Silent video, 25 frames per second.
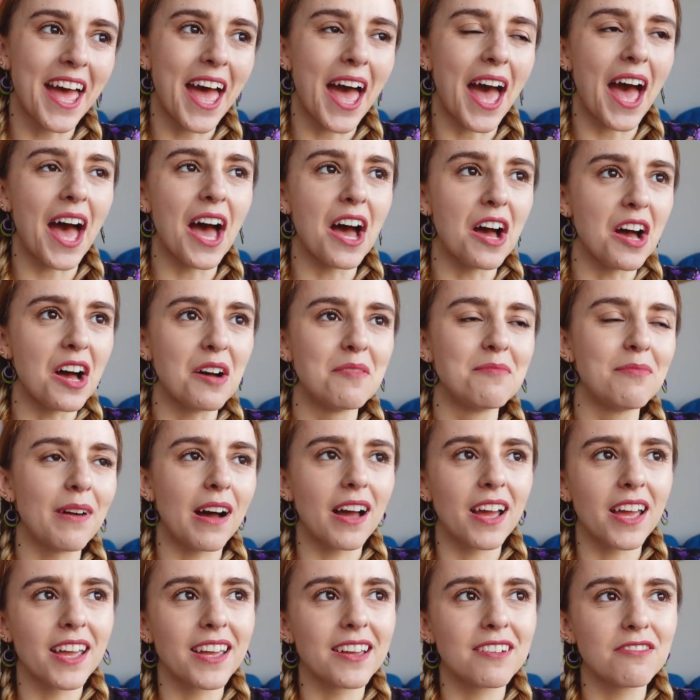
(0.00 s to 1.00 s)

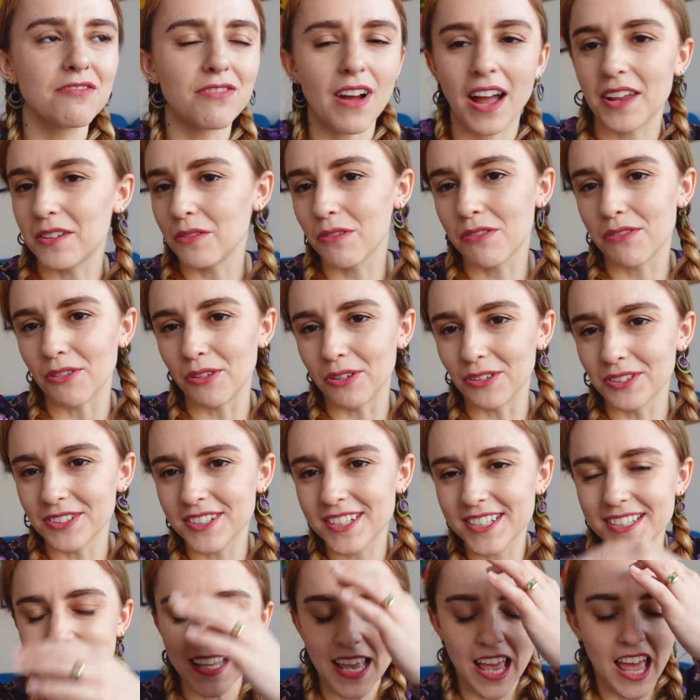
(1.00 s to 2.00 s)
My final
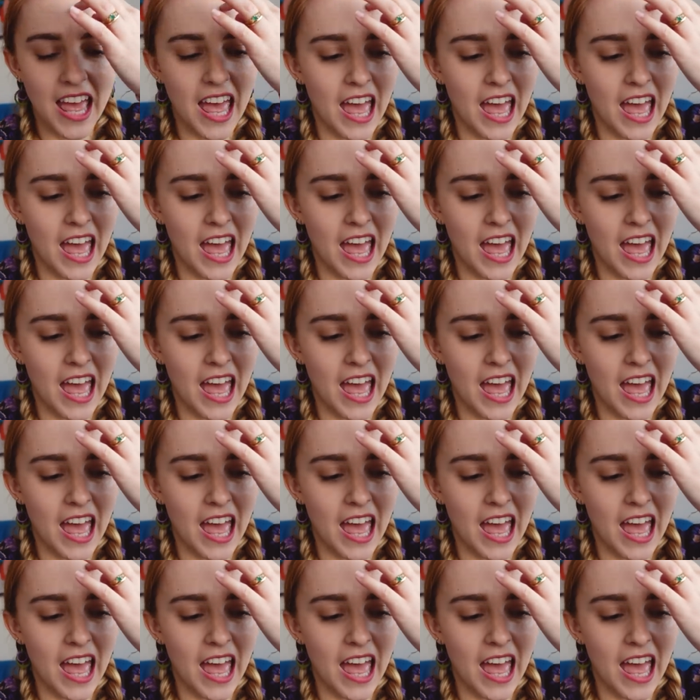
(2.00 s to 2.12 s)
thoughts.